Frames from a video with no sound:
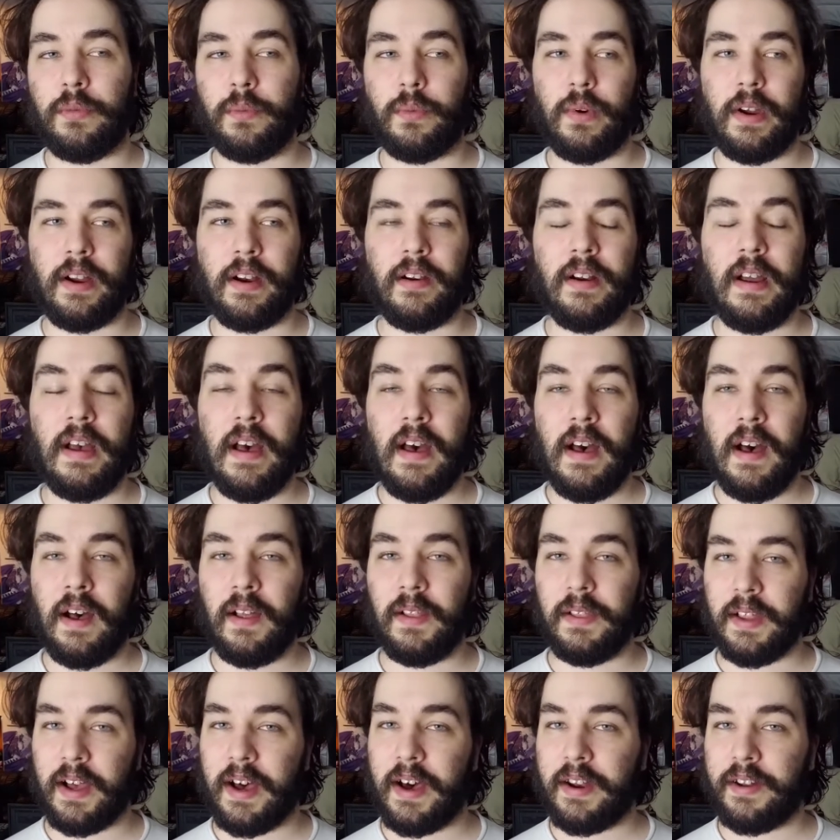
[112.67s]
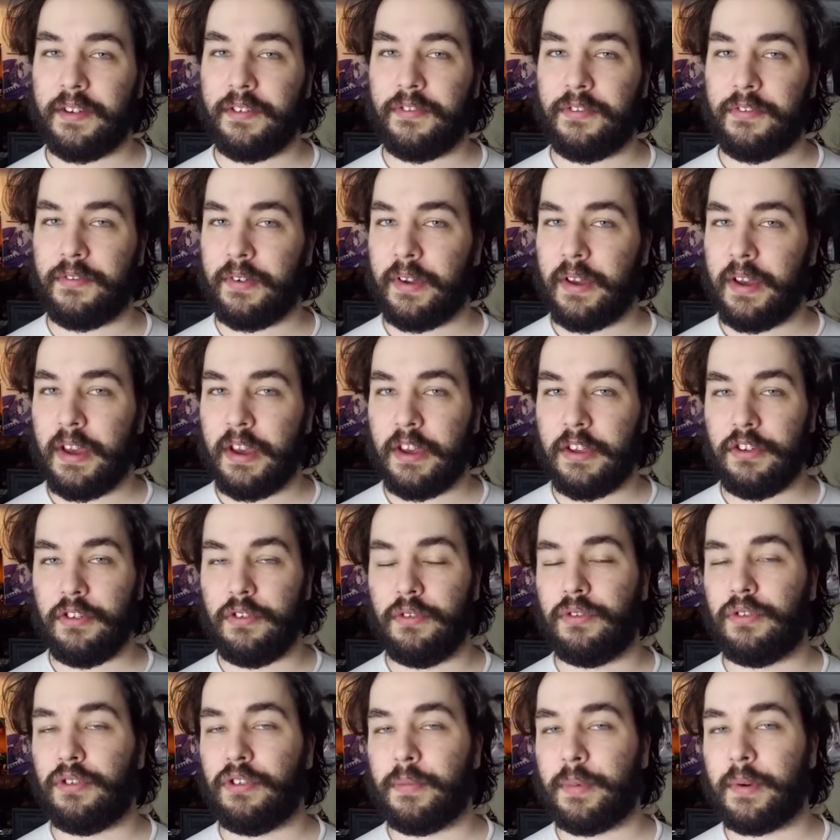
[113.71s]
where a lot of
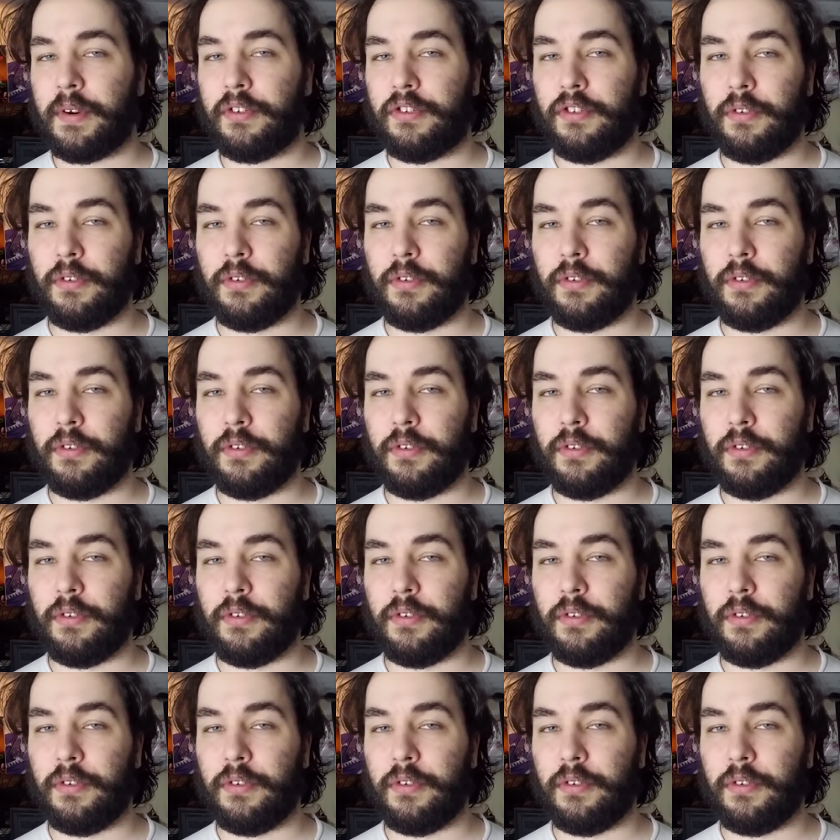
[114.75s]
YouTubers